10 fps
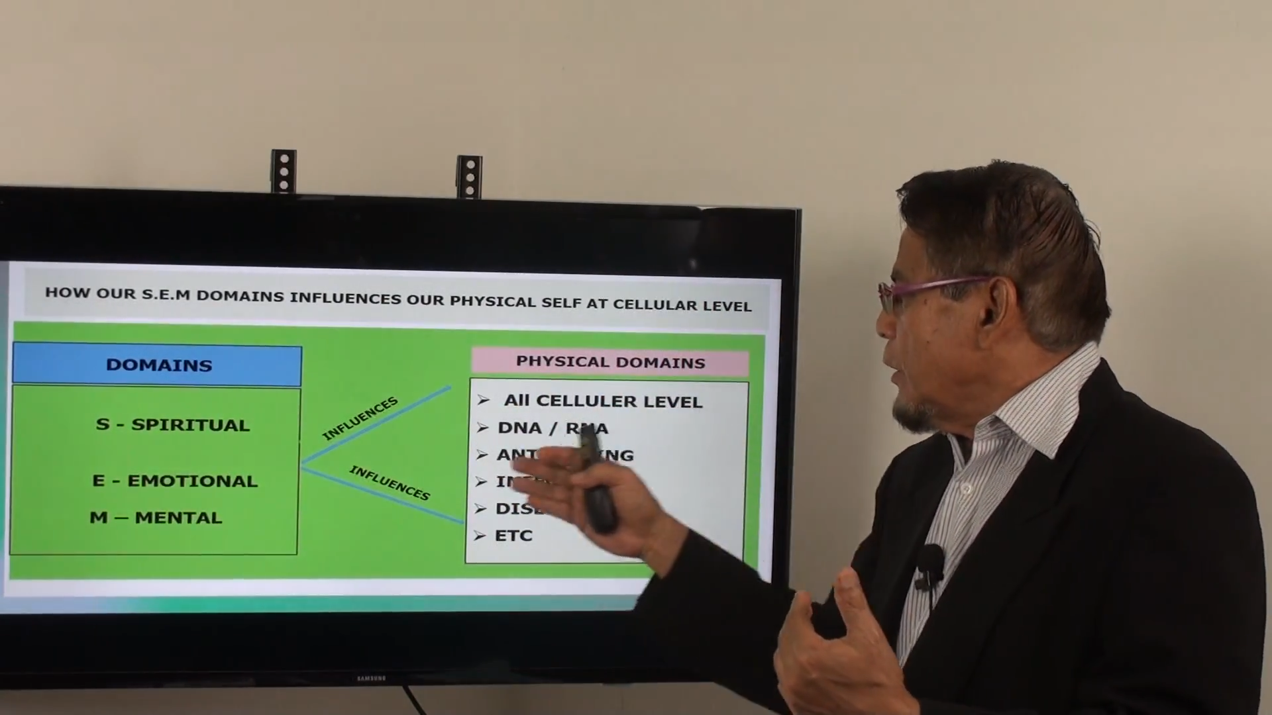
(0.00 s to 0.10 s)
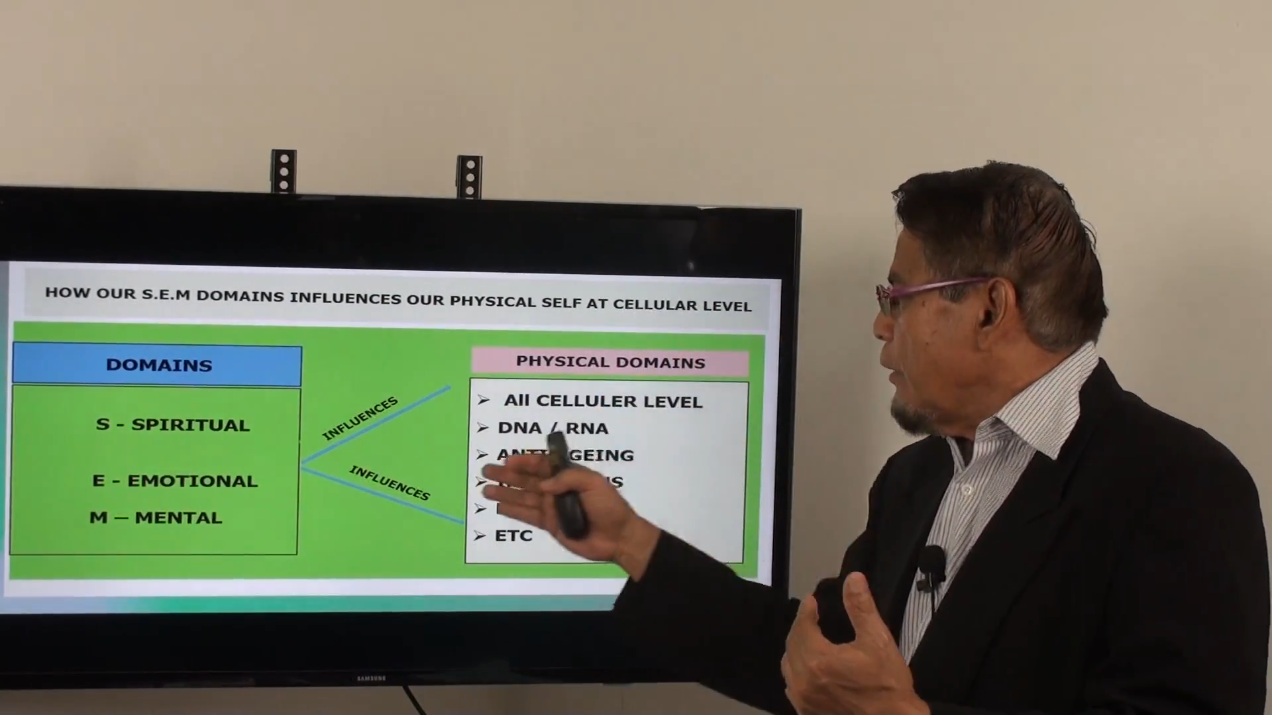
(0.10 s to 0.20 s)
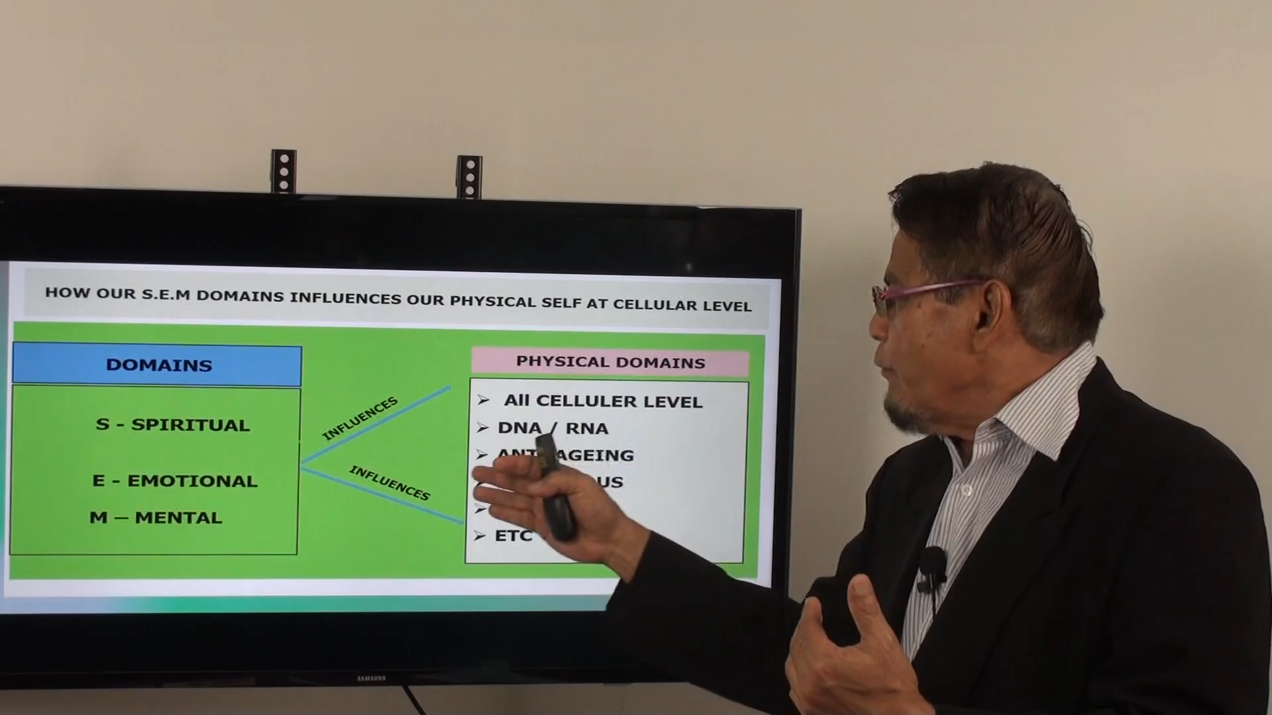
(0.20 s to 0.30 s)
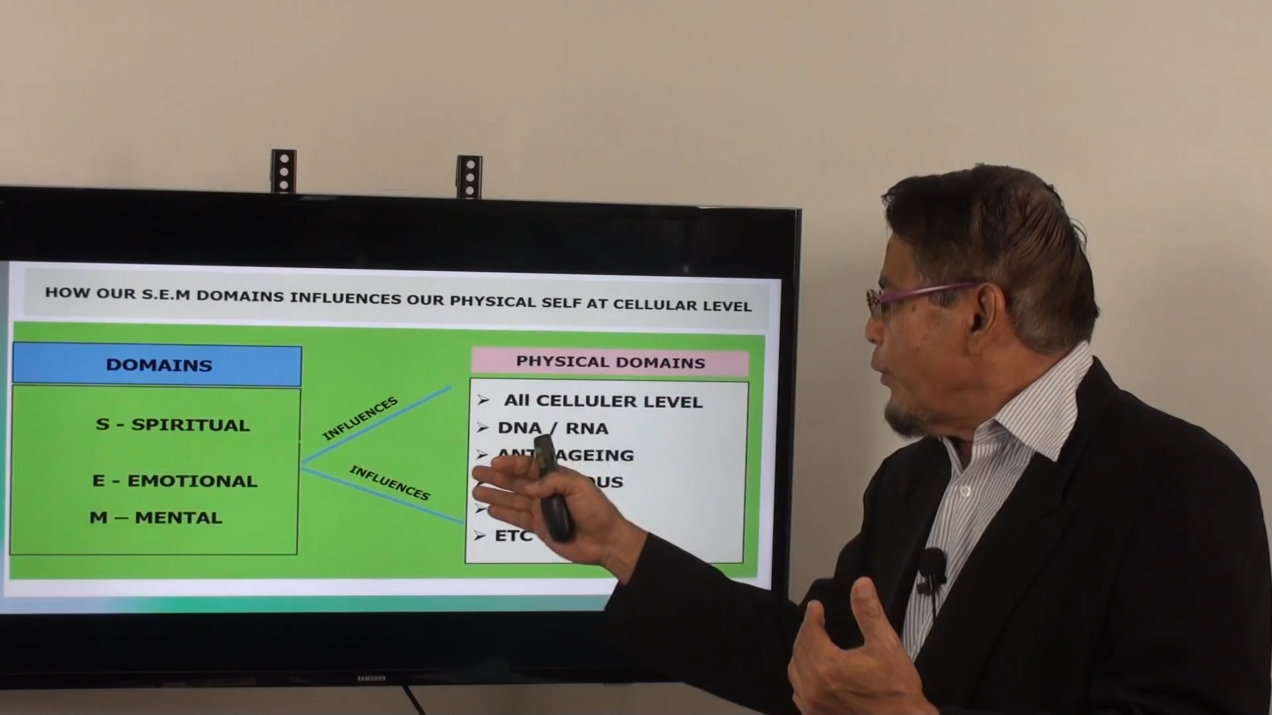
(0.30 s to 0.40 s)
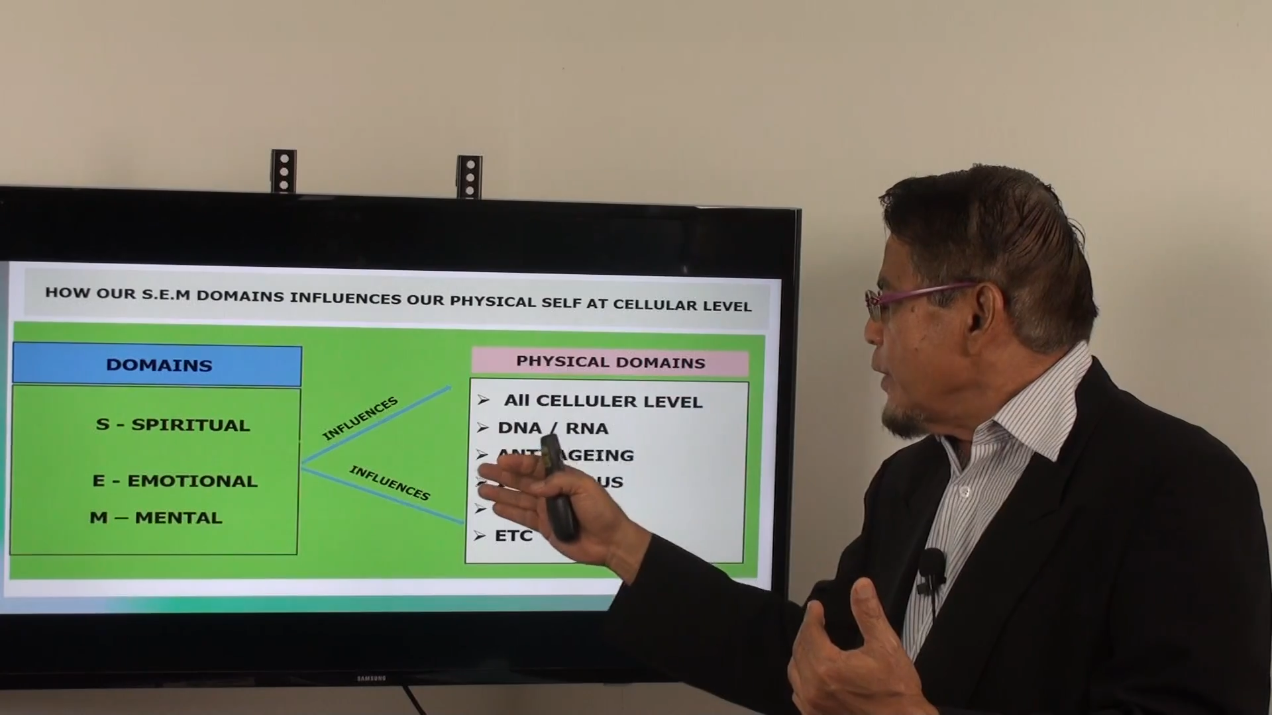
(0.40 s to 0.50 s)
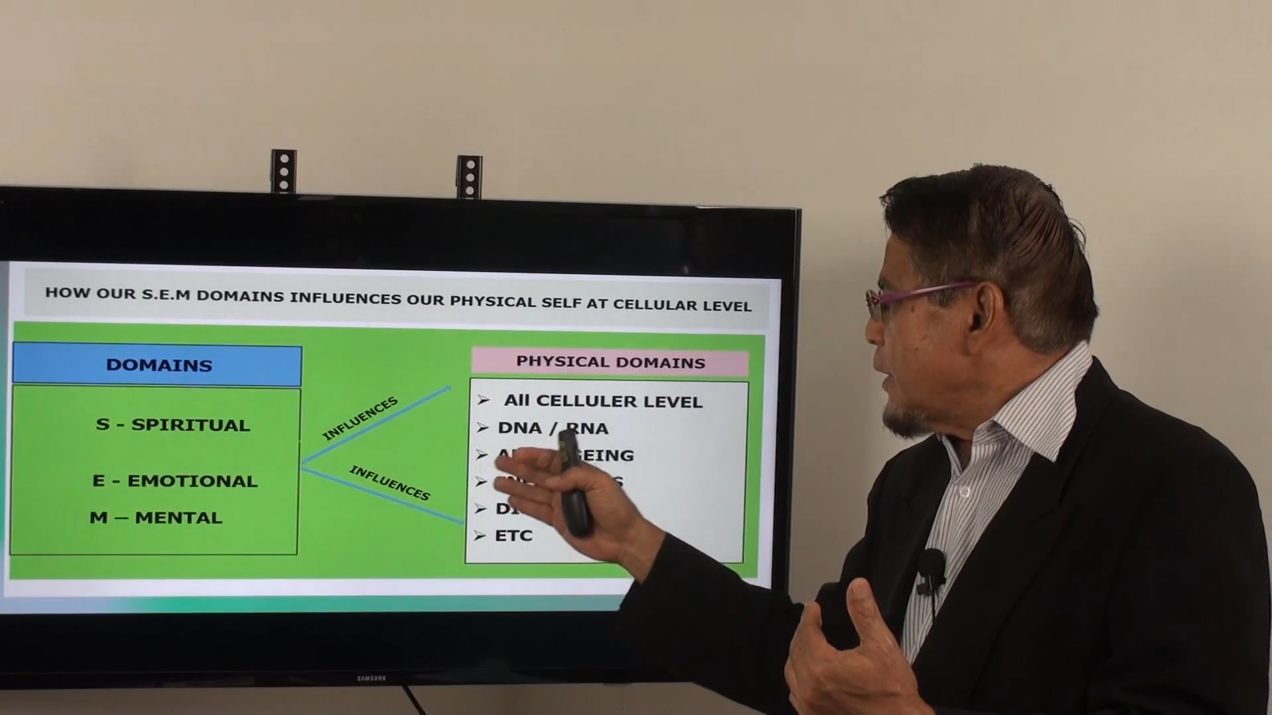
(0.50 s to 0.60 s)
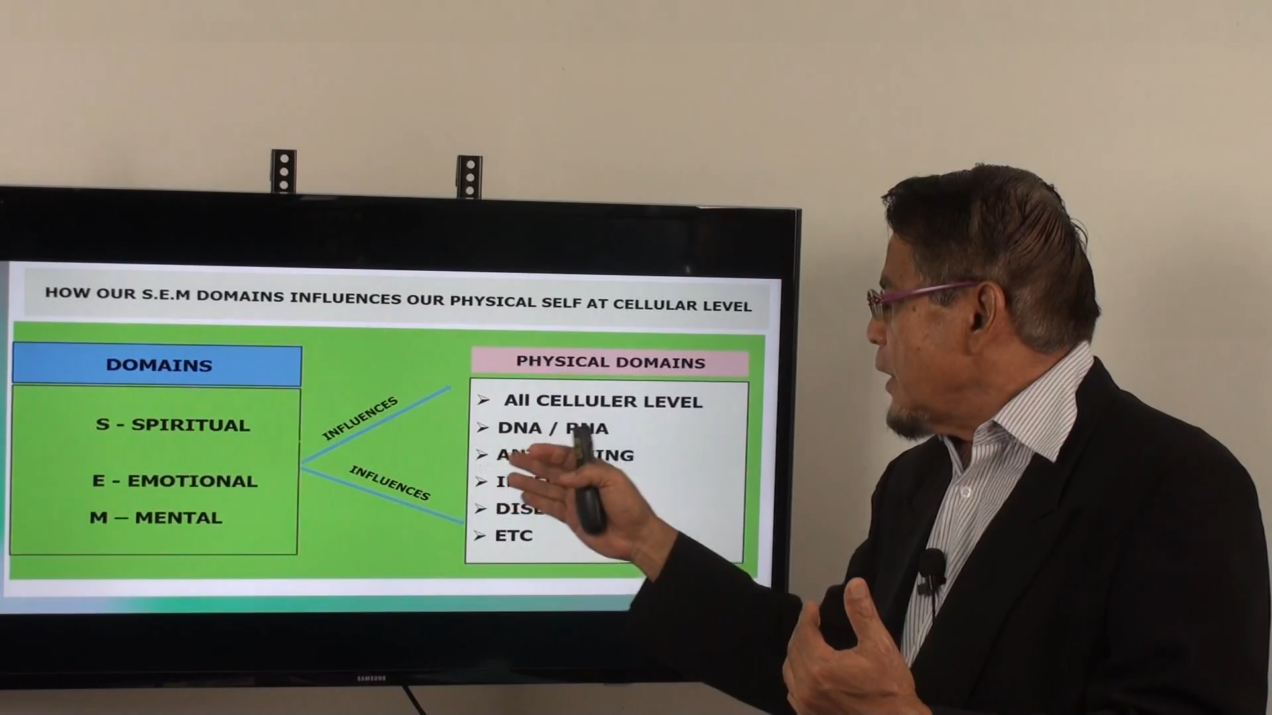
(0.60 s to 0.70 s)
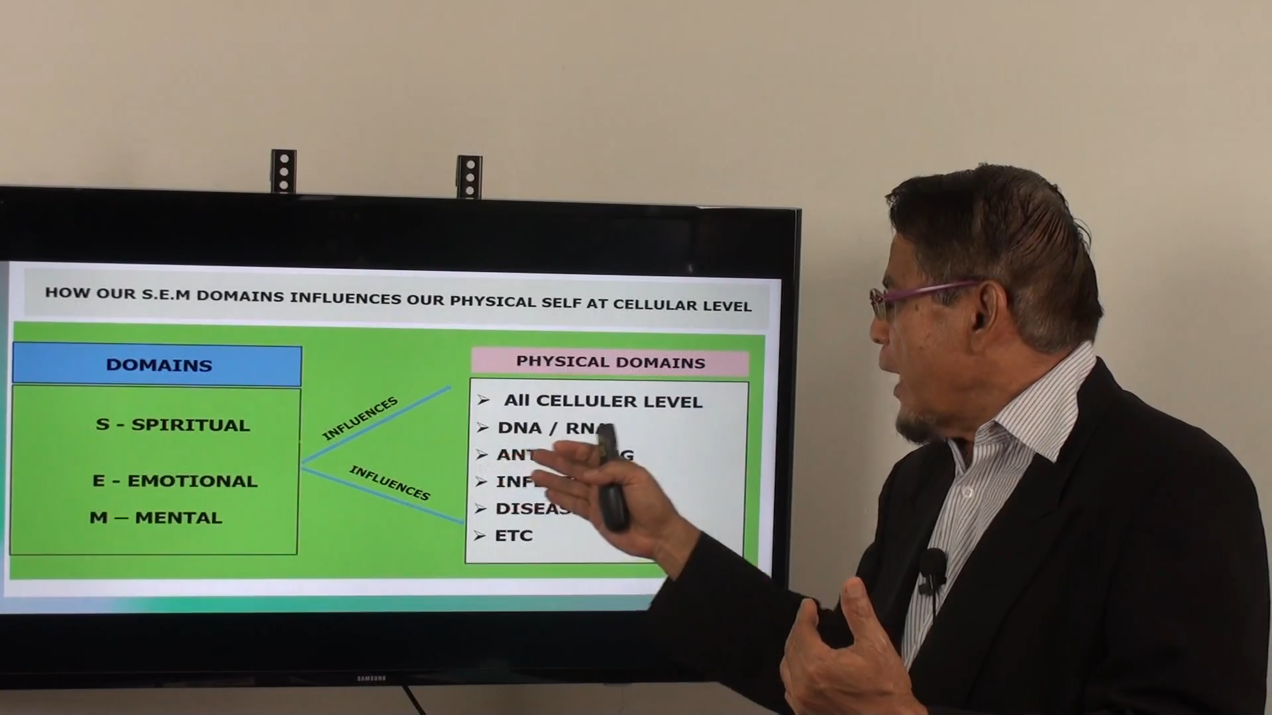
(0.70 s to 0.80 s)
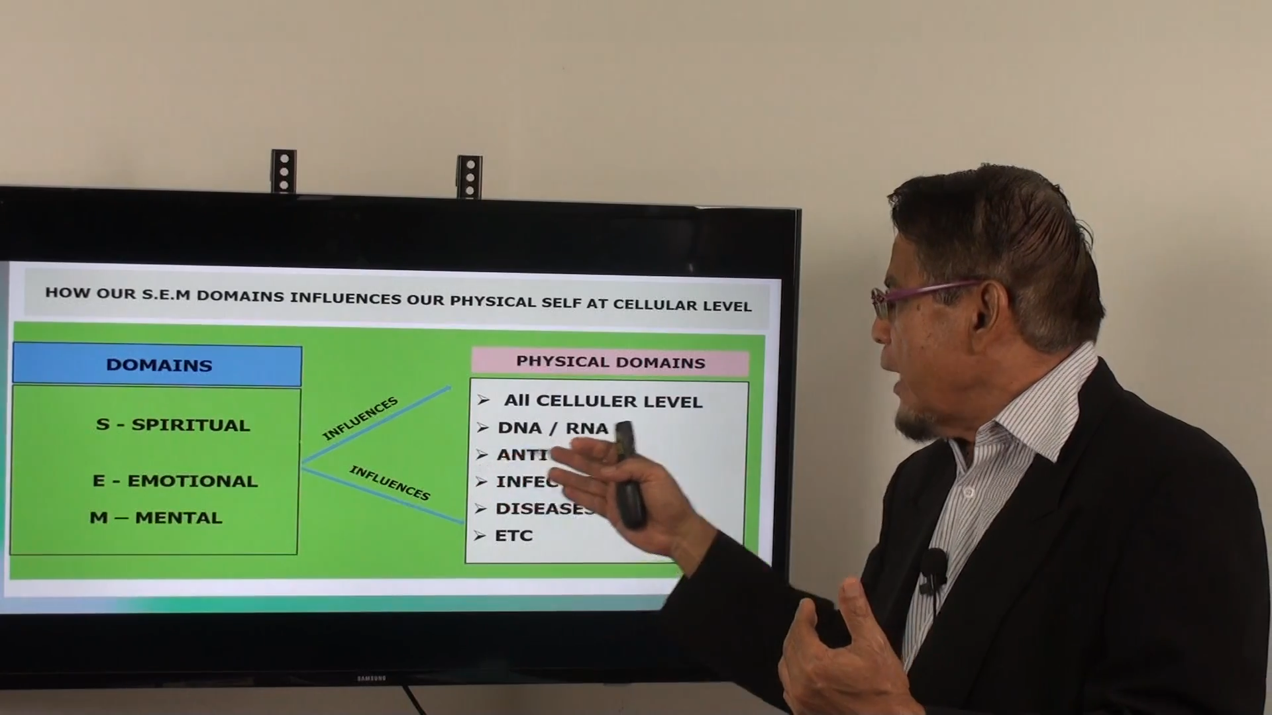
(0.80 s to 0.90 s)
influencing